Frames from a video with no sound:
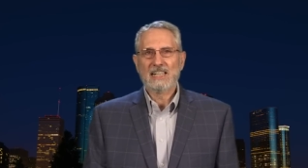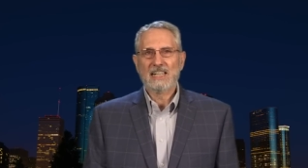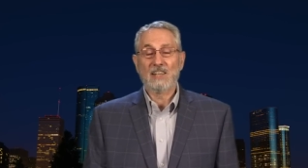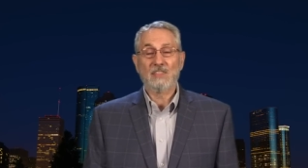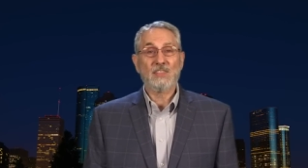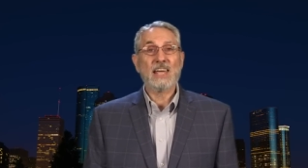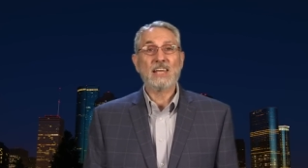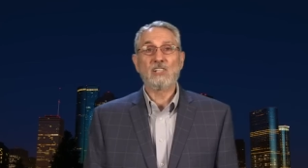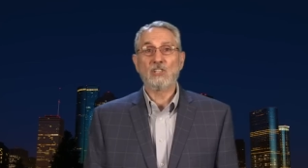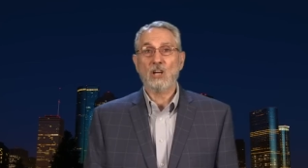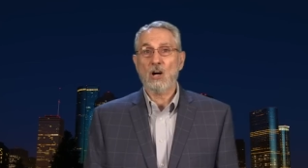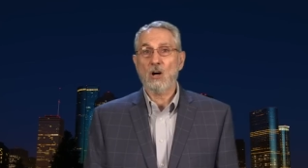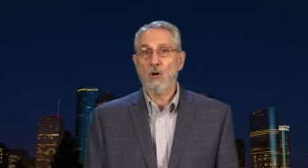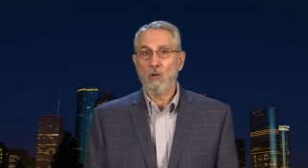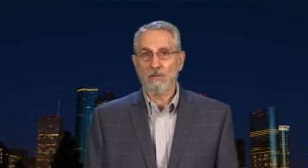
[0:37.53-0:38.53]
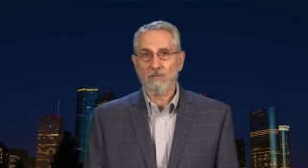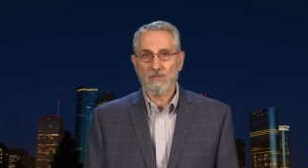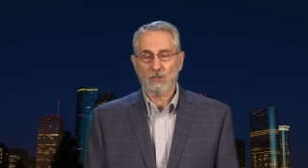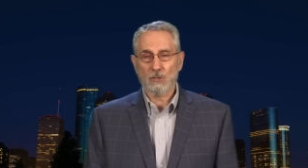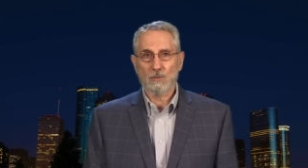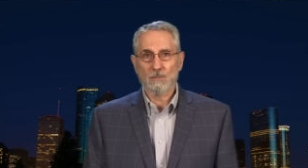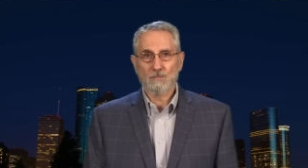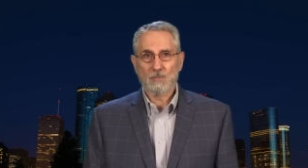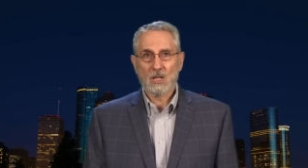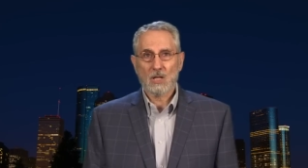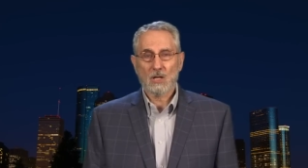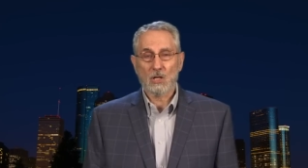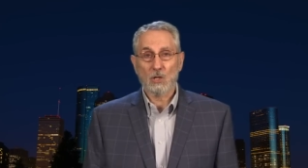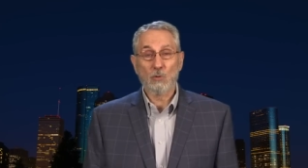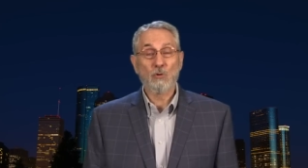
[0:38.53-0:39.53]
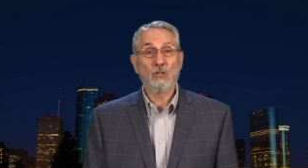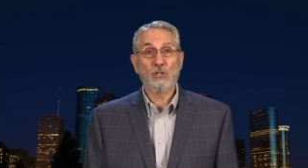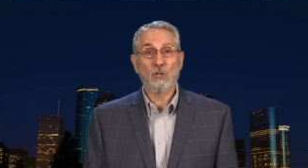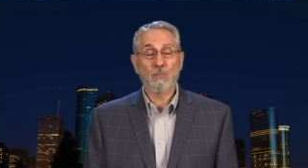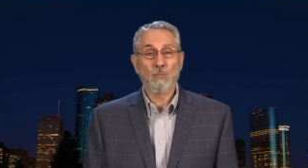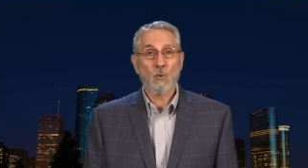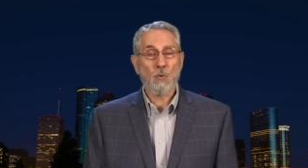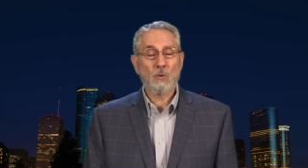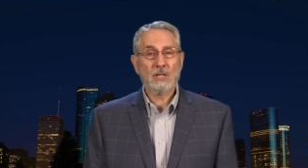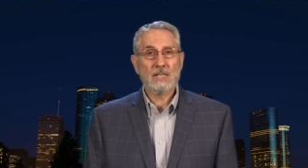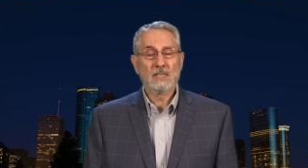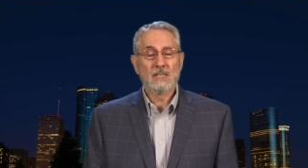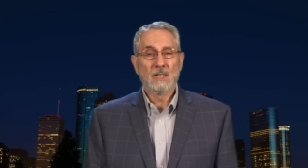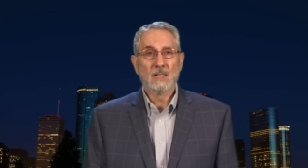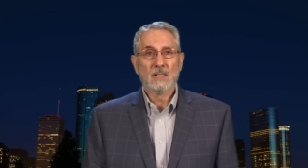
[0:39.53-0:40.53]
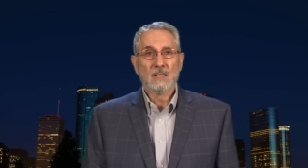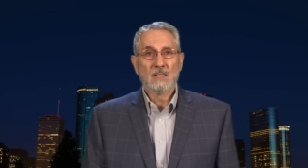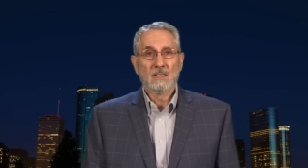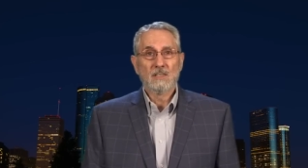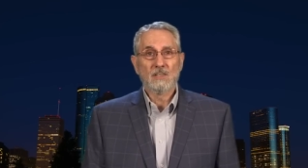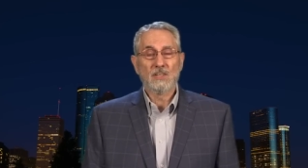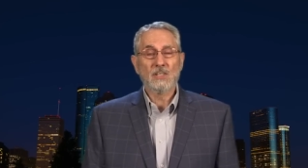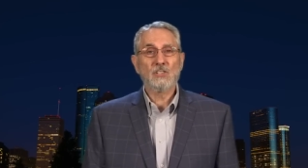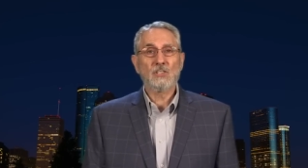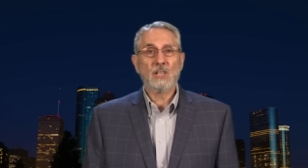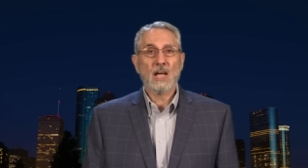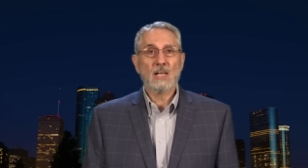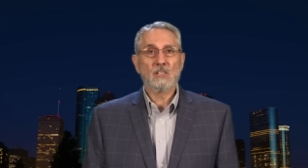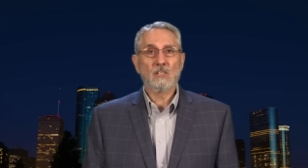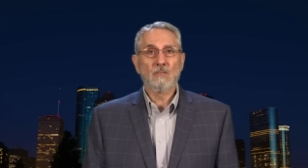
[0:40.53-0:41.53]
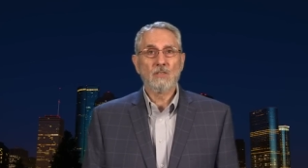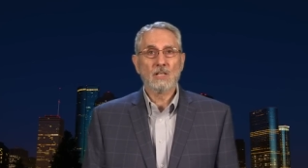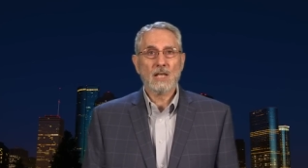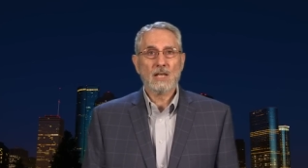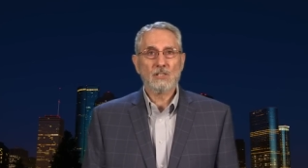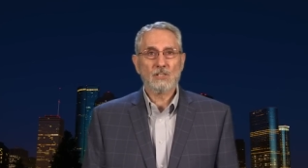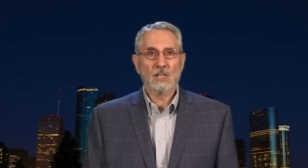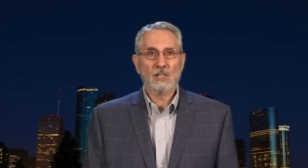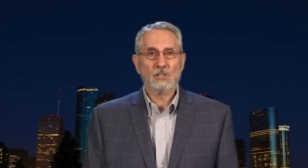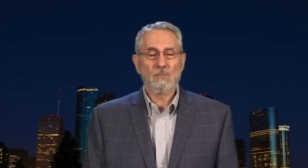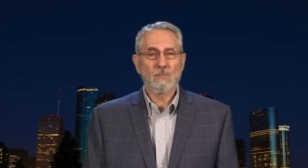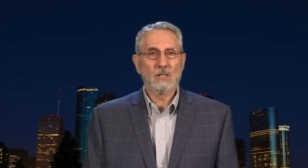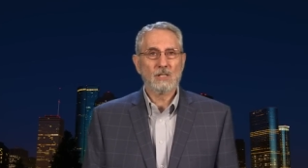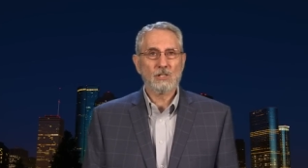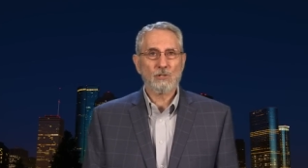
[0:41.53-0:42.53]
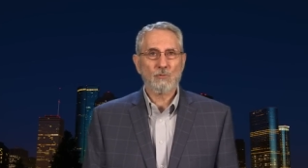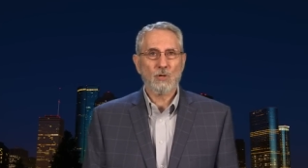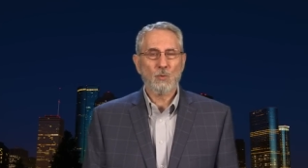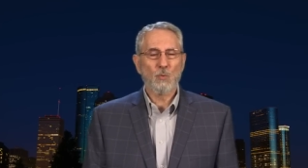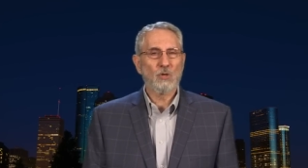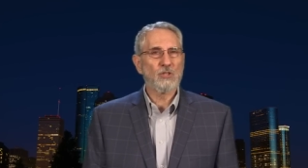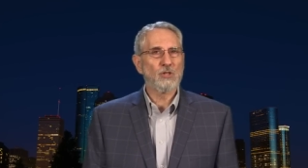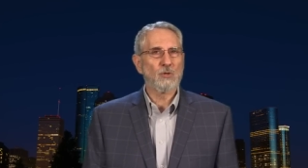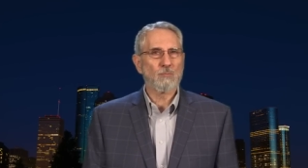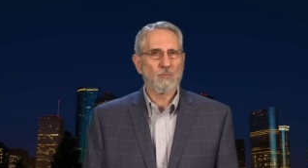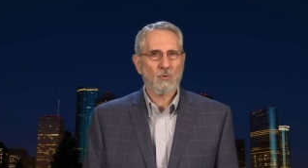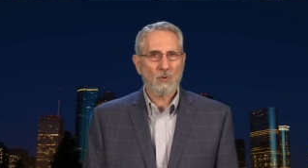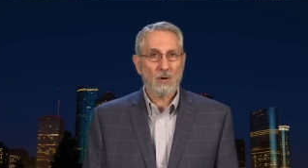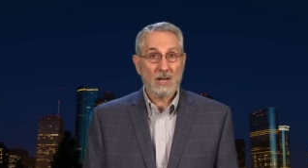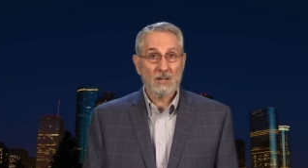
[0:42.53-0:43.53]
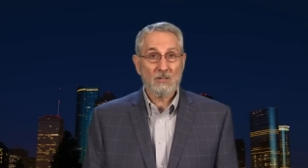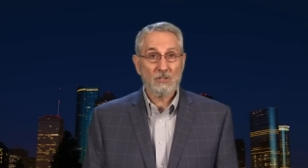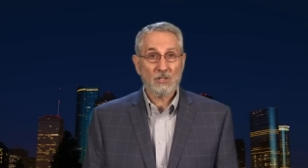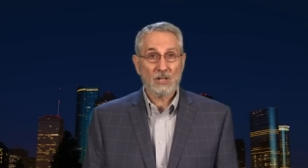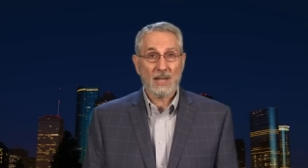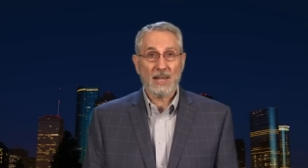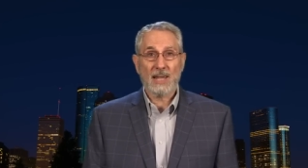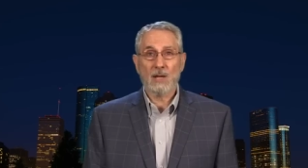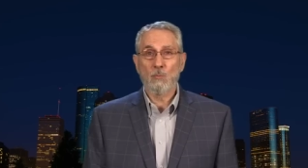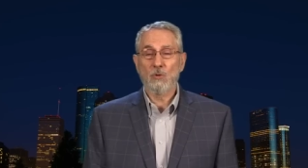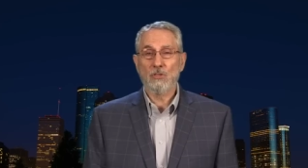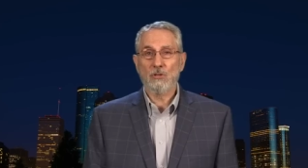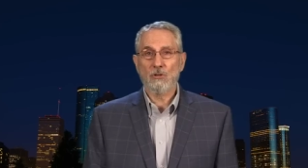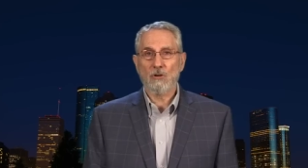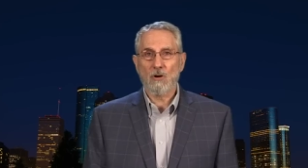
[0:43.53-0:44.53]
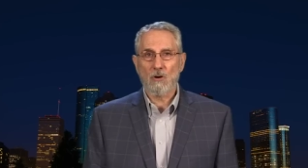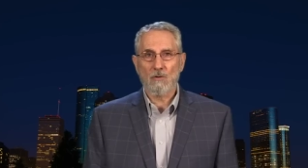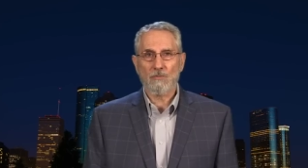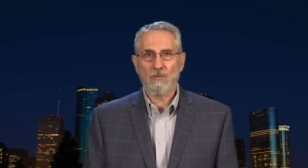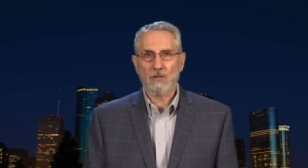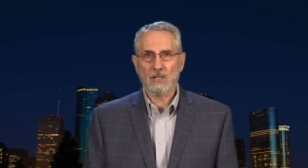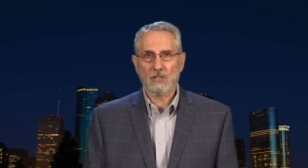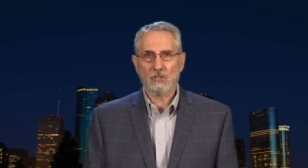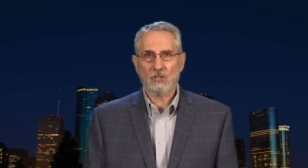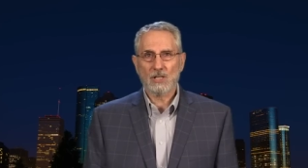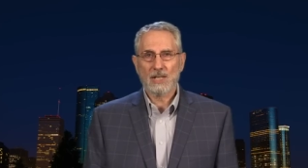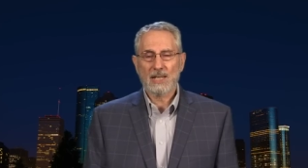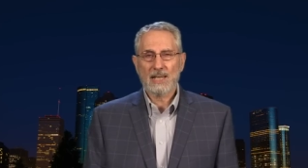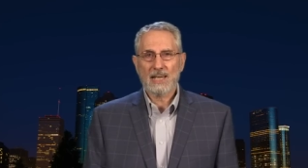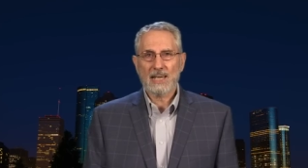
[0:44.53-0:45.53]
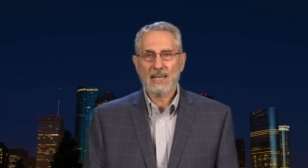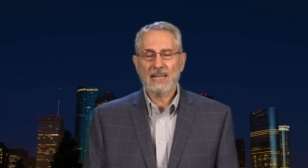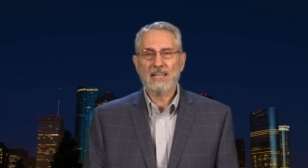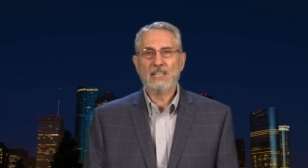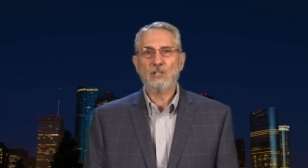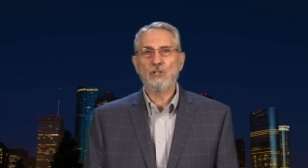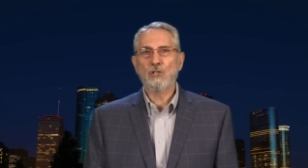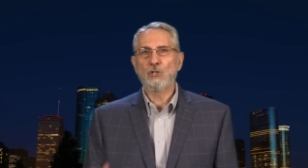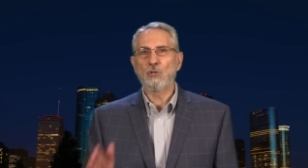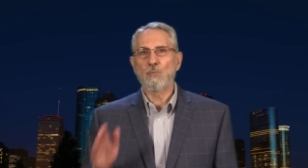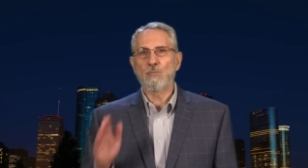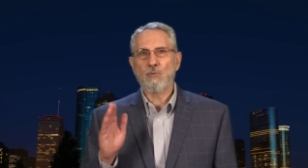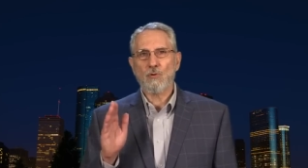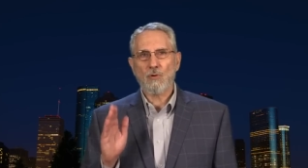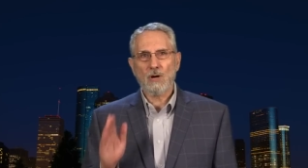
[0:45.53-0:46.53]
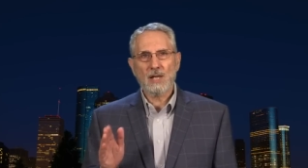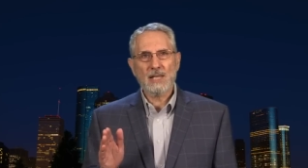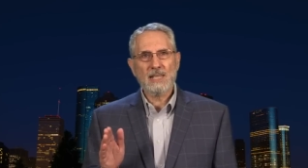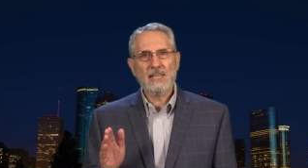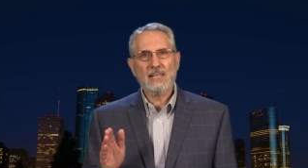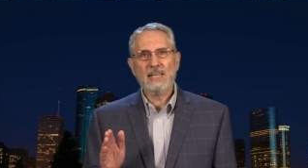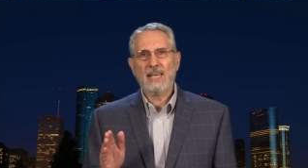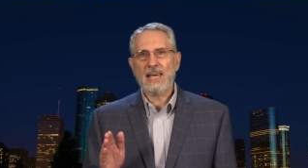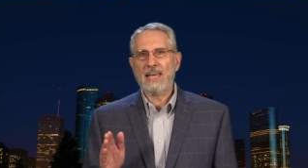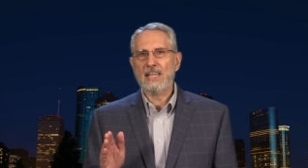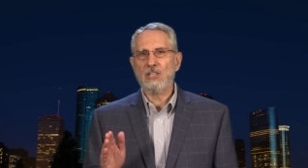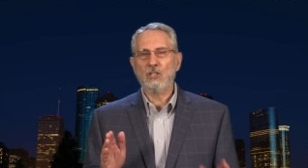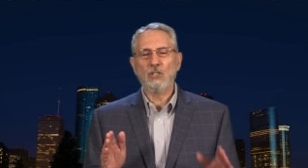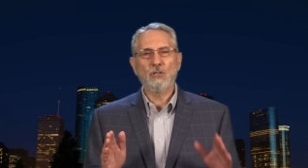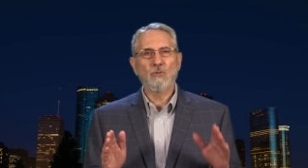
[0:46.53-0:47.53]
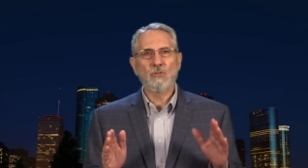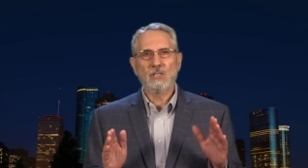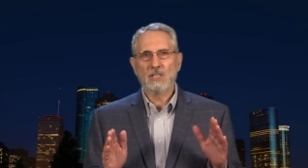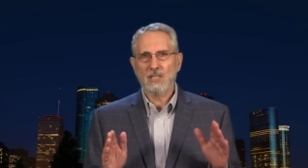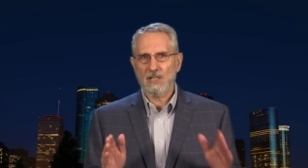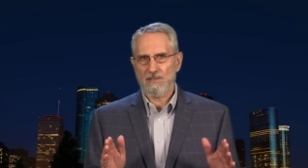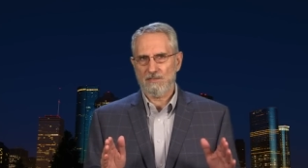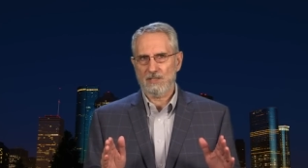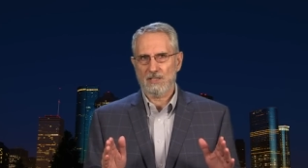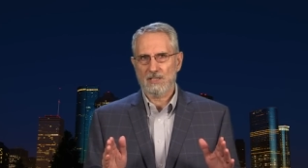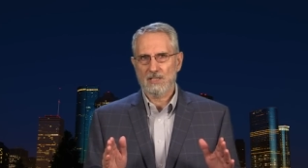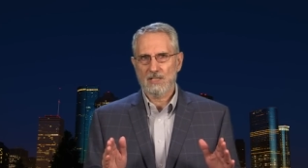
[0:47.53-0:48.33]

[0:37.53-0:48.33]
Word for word: And thanks to all of you who are supporting this signs of the last days ministry with your prayers and with your offerings. It is you praying and you giving